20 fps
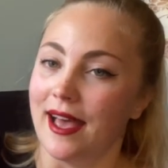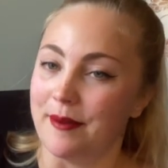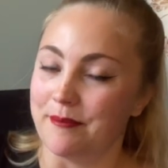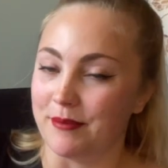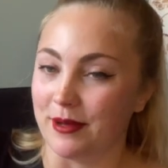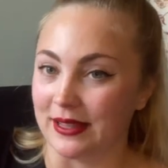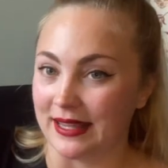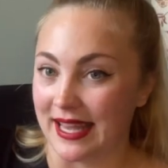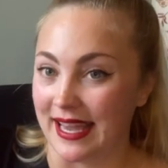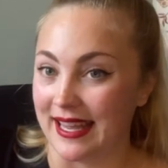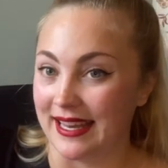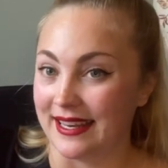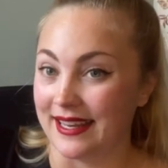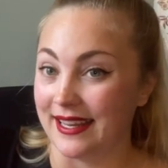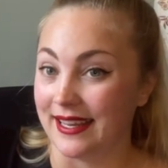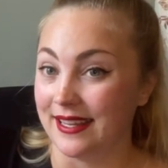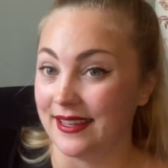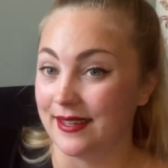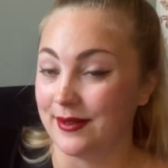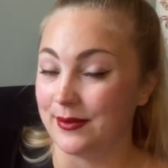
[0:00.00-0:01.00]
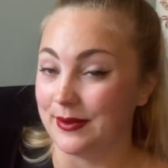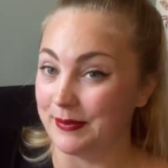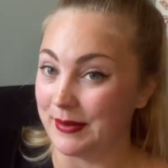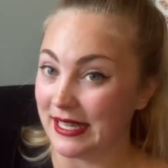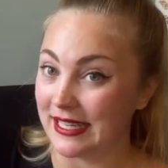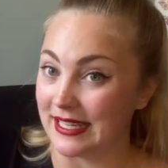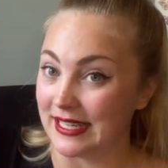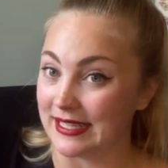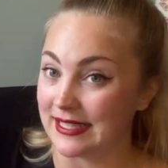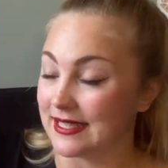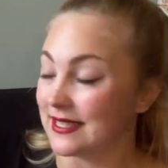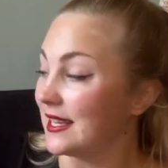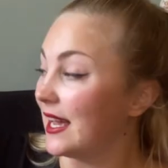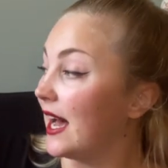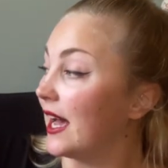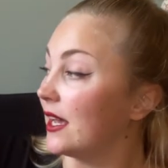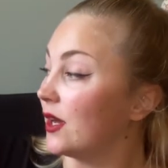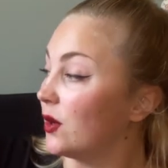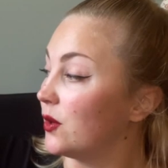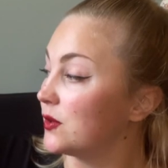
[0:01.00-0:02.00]
But then we made it.
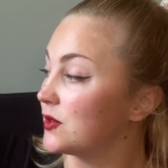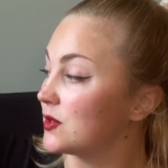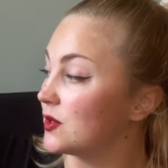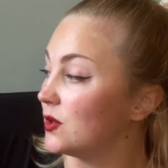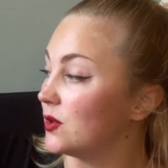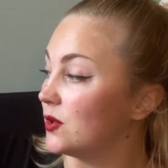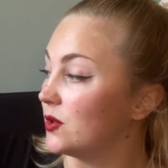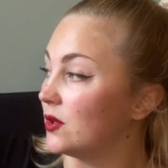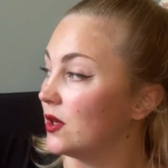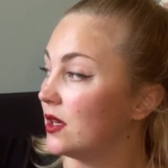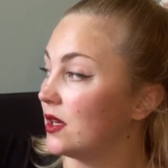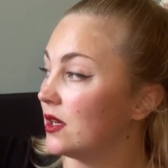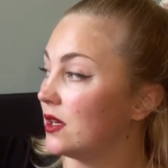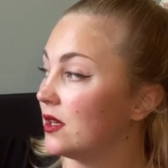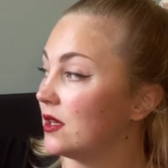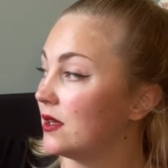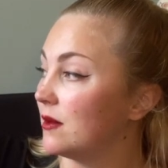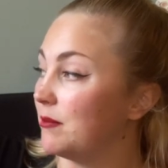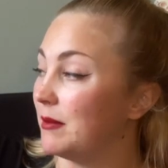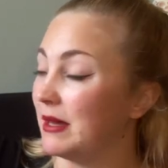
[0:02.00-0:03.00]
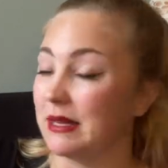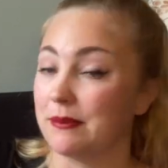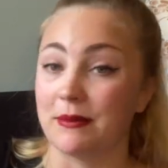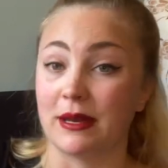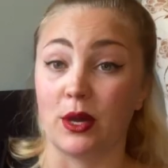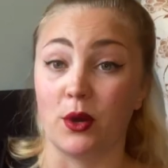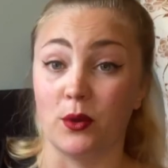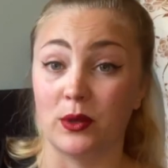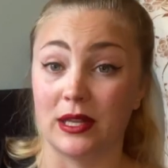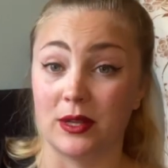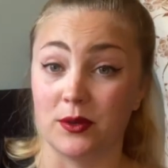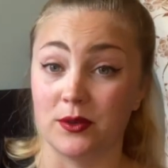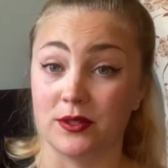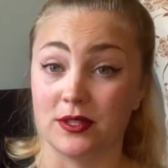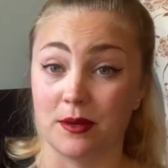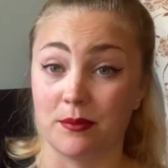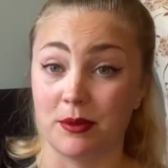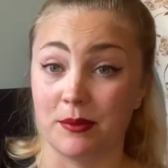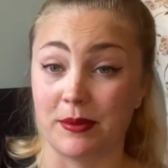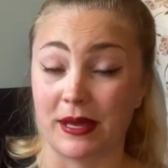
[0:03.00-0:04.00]
I also made my own little
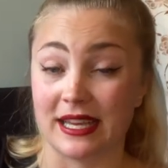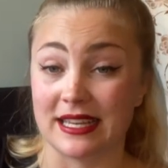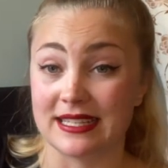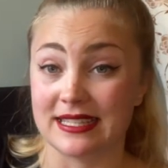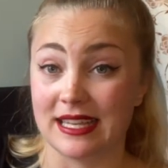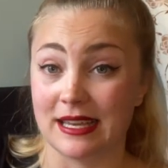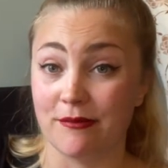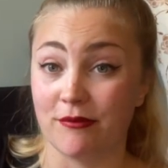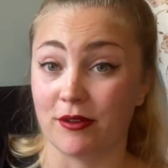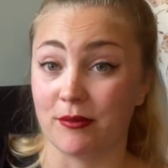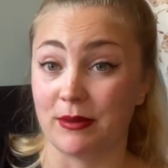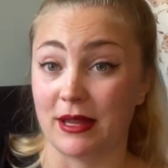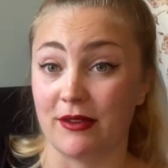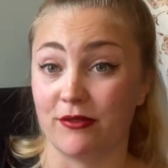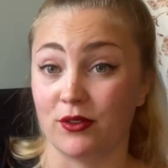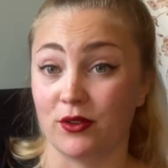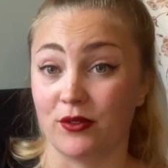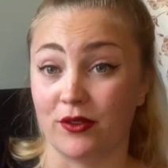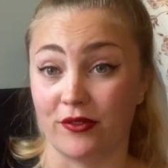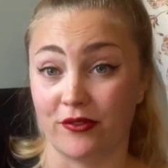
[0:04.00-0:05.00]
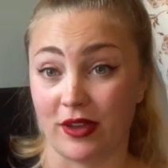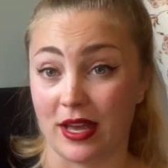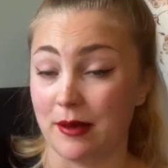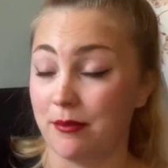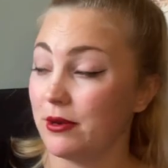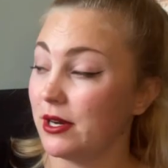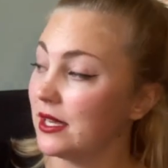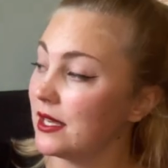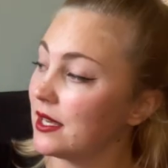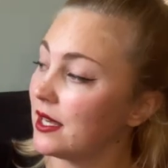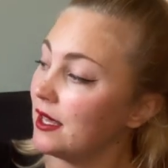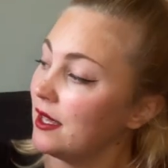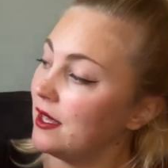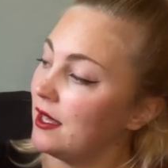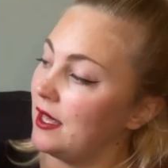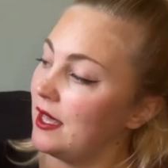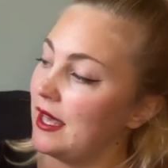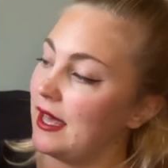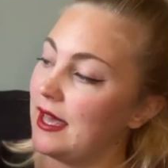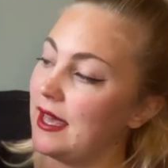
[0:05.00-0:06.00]
double bias tape from leftover fabric,
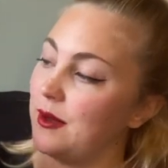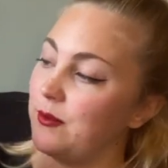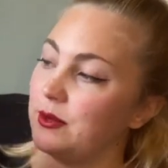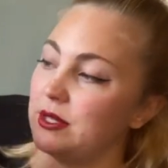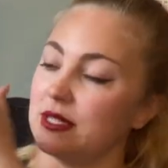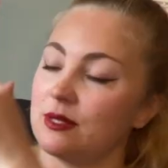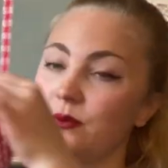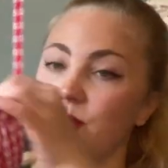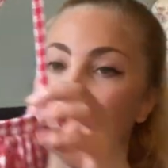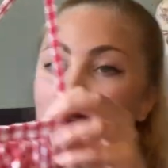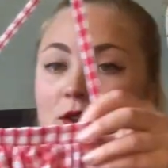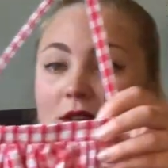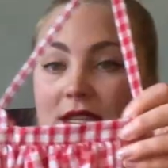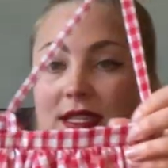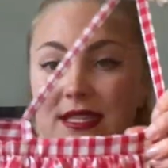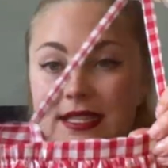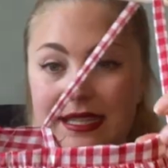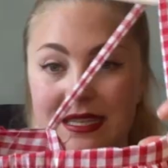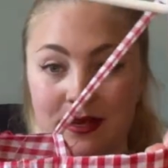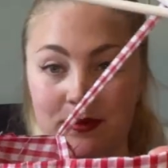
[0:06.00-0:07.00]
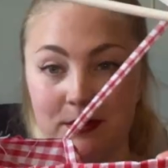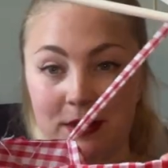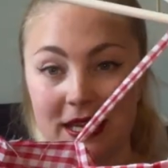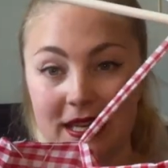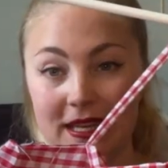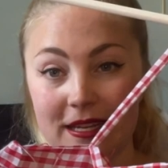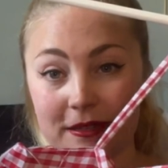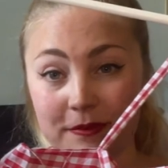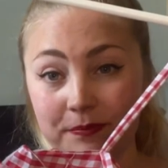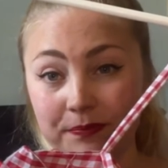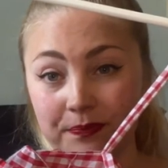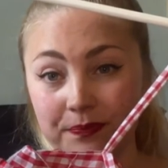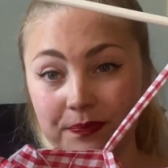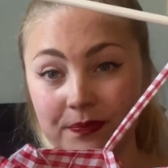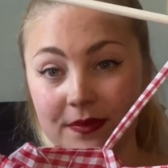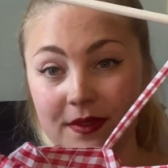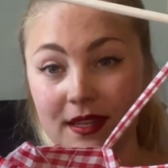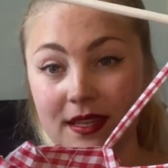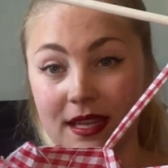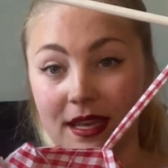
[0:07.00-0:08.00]
which is what you can see up here,
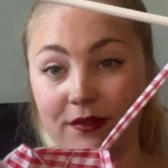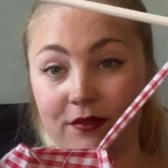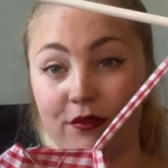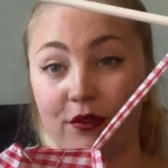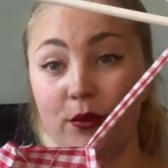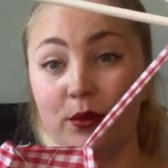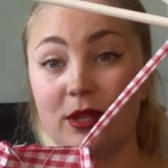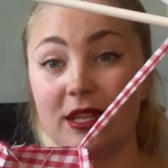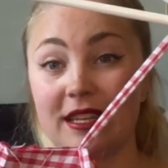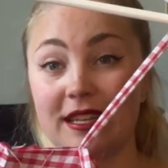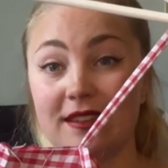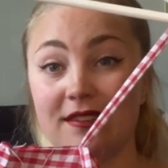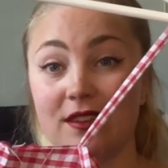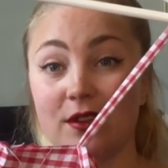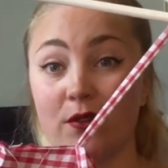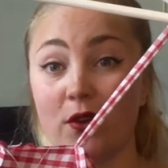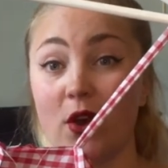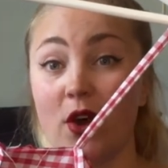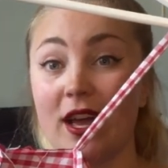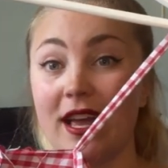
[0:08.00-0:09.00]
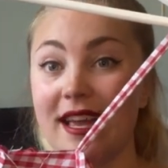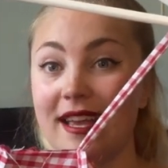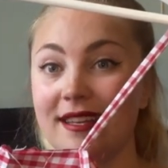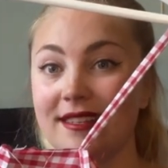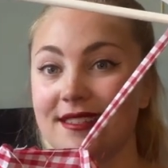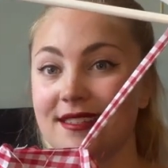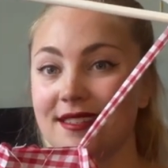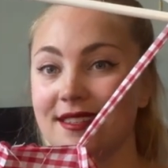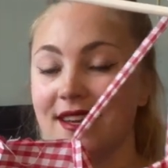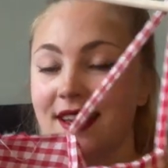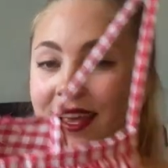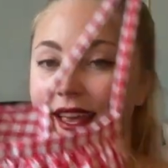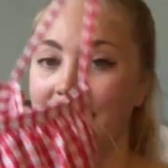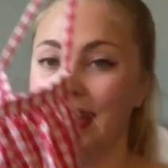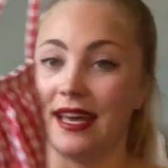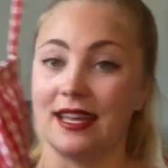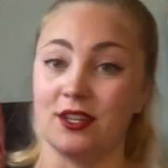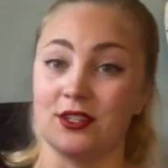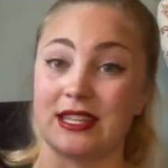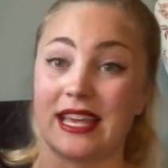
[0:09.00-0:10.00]
that folded in the raw edge.
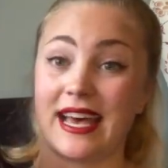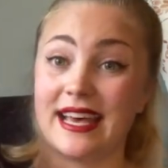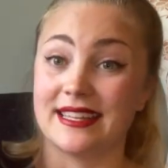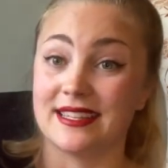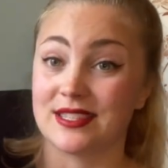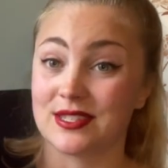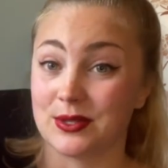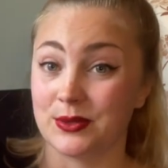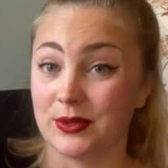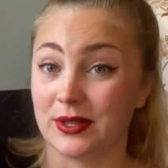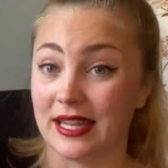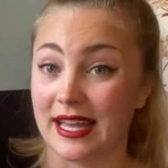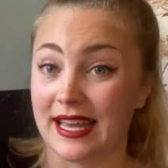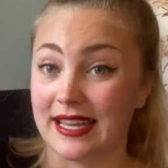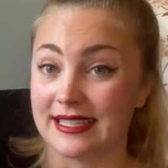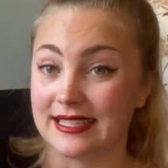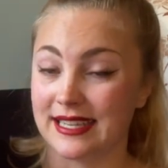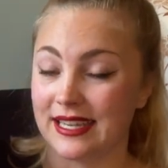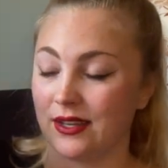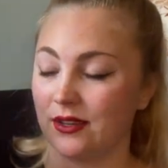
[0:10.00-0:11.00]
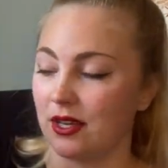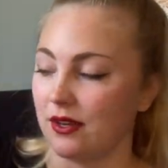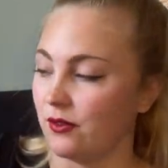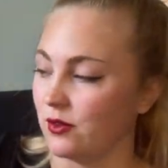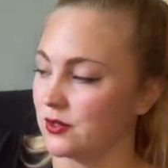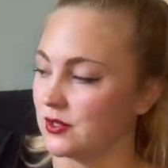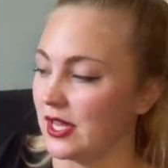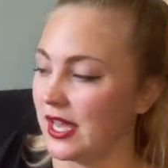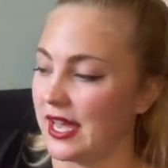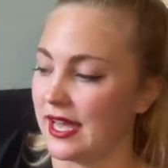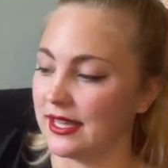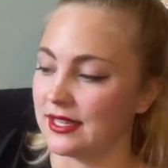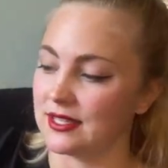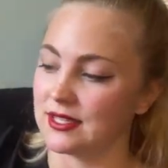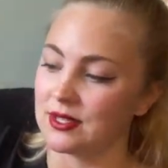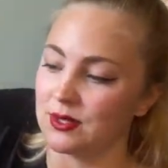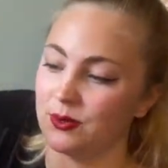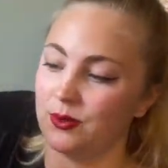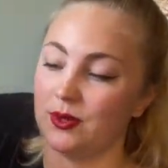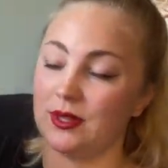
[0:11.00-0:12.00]
I just hand sewn that down. I've also hand
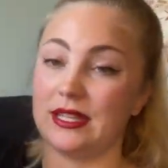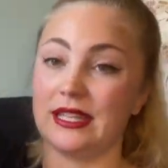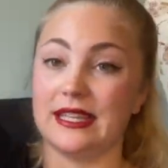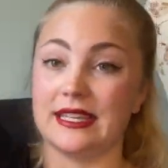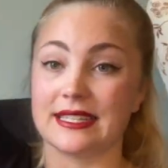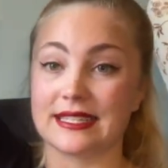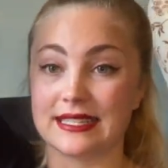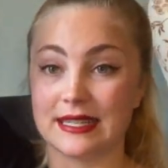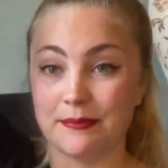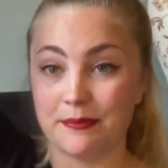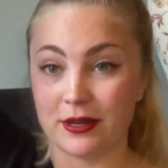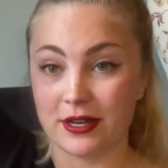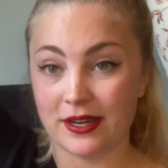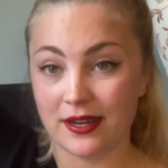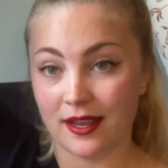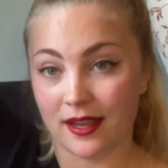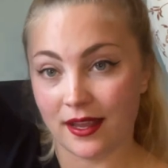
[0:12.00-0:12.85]
sewn the zipper.